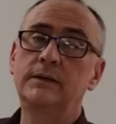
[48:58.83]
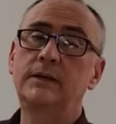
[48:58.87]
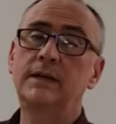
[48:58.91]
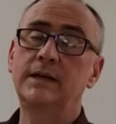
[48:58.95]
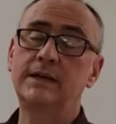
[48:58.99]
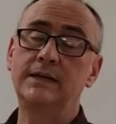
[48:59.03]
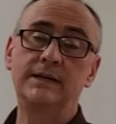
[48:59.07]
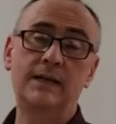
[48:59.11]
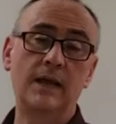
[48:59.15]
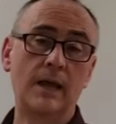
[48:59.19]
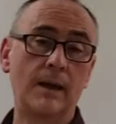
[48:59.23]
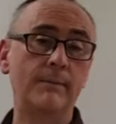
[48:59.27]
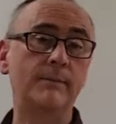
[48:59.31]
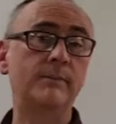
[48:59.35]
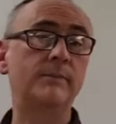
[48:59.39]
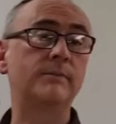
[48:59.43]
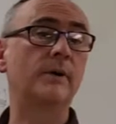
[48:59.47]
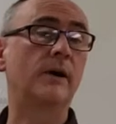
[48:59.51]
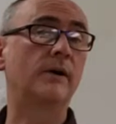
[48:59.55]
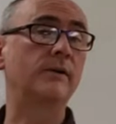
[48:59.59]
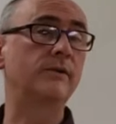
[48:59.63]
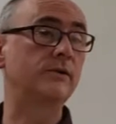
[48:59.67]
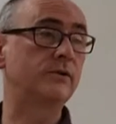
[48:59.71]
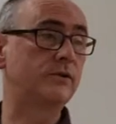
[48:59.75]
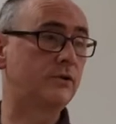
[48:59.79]

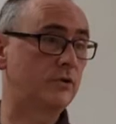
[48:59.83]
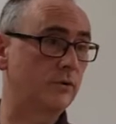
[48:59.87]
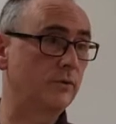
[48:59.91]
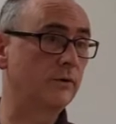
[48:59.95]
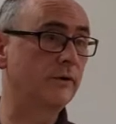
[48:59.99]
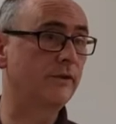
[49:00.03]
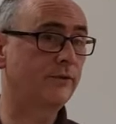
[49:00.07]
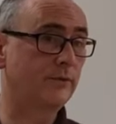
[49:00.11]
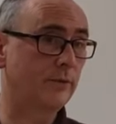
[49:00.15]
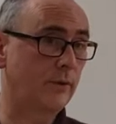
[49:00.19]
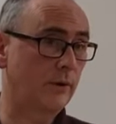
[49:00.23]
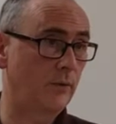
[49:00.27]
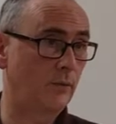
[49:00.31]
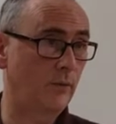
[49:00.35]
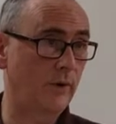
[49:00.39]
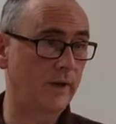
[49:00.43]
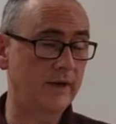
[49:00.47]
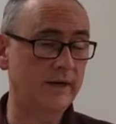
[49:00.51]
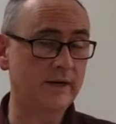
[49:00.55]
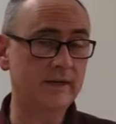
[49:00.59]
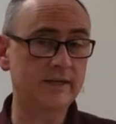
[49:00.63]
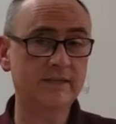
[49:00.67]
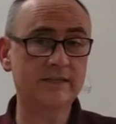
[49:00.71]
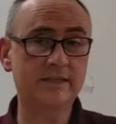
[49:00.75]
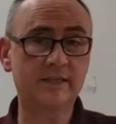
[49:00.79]
condemned under two or three
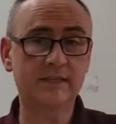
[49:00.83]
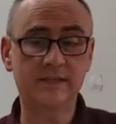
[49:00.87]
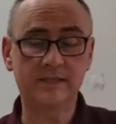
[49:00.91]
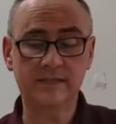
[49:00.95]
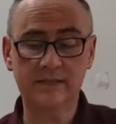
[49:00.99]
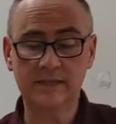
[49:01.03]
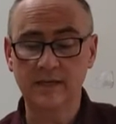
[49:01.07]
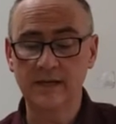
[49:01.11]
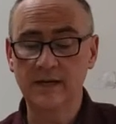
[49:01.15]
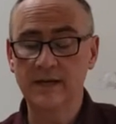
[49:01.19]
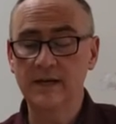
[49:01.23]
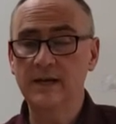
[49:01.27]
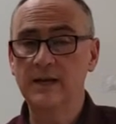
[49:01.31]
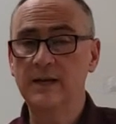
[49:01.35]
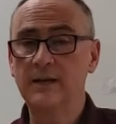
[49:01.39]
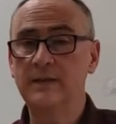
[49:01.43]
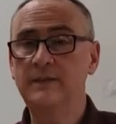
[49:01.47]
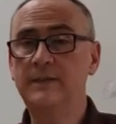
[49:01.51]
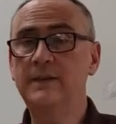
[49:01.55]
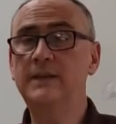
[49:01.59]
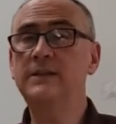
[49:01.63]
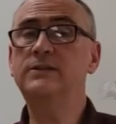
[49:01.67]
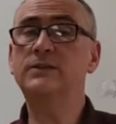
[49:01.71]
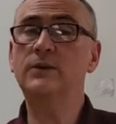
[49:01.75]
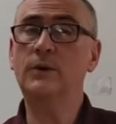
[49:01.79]
witnesses,
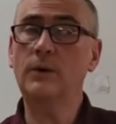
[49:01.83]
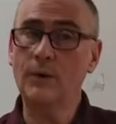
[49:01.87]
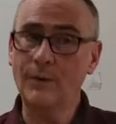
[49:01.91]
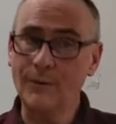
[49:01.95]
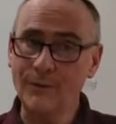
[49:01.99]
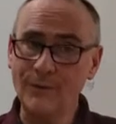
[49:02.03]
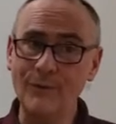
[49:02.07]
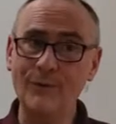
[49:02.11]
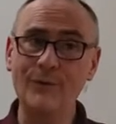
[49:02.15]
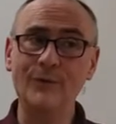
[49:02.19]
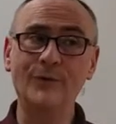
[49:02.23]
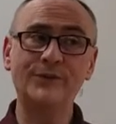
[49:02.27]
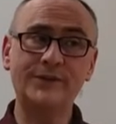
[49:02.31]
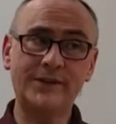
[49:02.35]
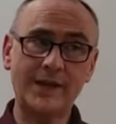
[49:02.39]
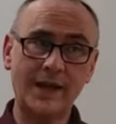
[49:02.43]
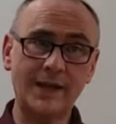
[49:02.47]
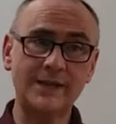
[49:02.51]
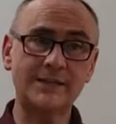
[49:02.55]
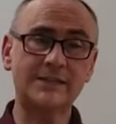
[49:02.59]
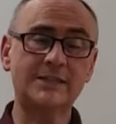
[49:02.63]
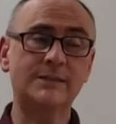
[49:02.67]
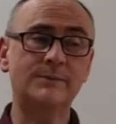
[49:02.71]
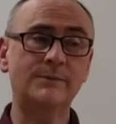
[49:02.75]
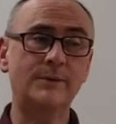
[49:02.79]
these are Old
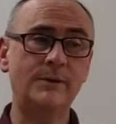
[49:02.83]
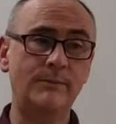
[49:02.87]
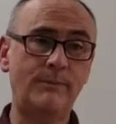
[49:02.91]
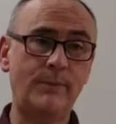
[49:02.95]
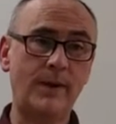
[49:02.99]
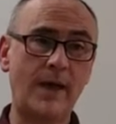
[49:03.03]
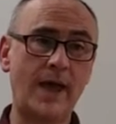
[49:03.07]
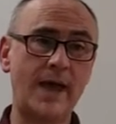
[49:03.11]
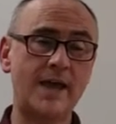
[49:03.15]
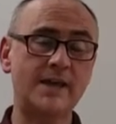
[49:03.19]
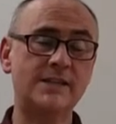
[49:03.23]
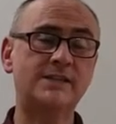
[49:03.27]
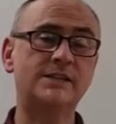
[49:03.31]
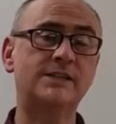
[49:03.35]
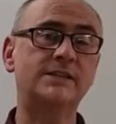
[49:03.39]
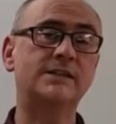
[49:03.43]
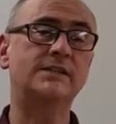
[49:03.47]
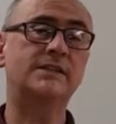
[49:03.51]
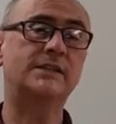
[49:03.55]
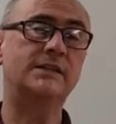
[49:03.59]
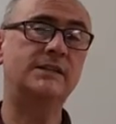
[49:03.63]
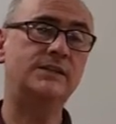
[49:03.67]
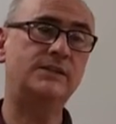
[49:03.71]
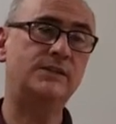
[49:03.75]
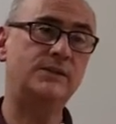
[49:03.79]
Testament
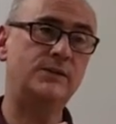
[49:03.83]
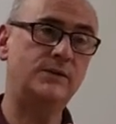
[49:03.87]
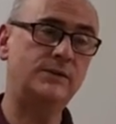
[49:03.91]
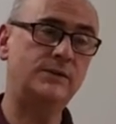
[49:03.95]
passages. He's